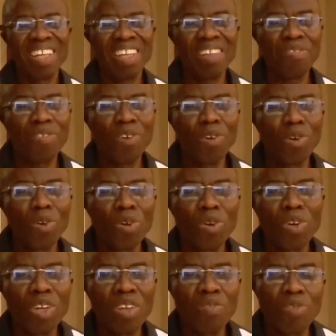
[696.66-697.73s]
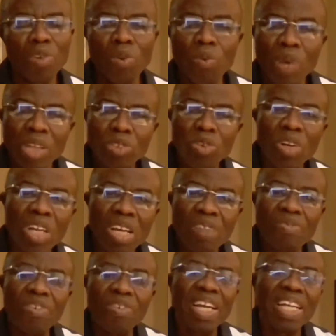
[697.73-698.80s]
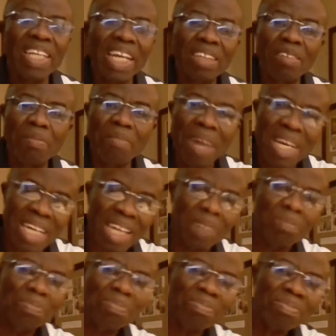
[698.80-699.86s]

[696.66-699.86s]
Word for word: If you, if you want to live in that manner,